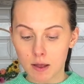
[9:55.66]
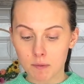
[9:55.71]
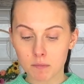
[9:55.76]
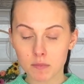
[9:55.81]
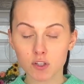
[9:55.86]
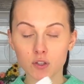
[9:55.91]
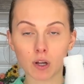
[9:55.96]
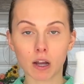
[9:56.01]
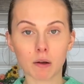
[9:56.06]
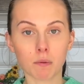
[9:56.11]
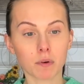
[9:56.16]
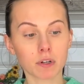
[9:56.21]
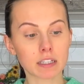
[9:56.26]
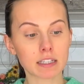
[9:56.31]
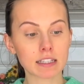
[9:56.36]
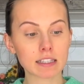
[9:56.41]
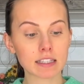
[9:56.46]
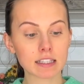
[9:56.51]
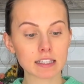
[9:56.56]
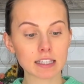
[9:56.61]
So I
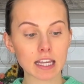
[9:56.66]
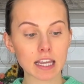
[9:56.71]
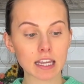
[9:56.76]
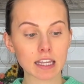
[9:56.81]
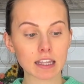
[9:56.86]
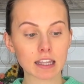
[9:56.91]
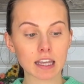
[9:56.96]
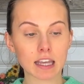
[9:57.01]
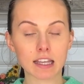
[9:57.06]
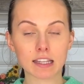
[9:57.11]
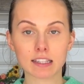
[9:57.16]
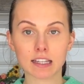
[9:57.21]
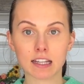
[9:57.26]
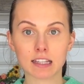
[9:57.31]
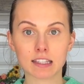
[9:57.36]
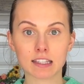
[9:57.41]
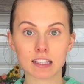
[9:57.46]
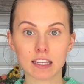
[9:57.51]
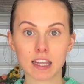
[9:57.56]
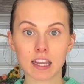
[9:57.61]
wanted to take this and
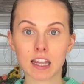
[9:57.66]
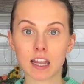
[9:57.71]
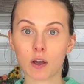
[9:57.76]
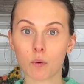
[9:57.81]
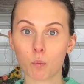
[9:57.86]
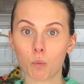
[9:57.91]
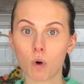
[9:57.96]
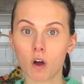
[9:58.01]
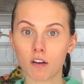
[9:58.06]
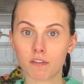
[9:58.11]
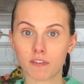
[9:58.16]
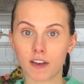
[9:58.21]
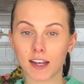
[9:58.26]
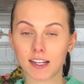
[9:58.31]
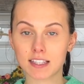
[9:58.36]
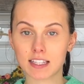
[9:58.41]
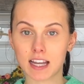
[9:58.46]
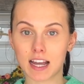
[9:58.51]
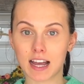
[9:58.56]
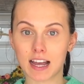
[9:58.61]
see what effects
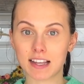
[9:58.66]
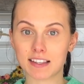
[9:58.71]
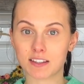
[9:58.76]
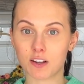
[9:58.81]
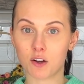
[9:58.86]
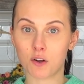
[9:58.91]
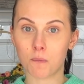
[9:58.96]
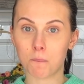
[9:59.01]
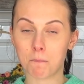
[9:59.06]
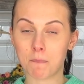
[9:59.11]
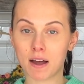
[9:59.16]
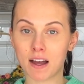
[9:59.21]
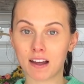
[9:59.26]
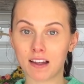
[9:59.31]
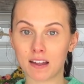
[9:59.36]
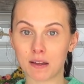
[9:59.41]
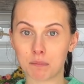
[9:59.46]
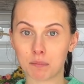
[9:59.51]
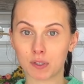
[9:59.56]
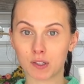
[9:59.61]
it has on
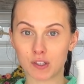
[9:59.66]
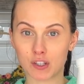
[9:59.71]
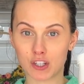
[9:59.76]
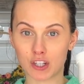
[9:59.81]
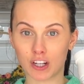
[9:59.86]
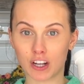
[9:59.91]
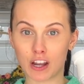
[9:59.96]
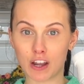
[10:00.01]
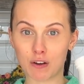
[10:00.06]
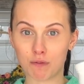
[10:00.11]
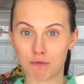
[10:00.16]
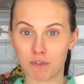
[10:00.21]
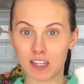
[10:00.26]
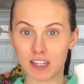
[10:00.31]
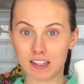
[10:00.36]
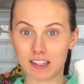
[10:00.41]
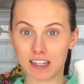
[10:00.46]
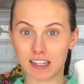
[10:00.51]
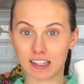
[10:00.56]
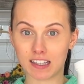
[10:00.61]
my blood sugar
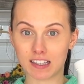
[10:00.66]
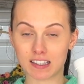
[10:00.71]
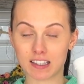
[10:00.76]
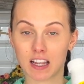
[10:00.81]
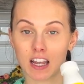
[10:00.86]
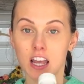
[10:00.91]
readings.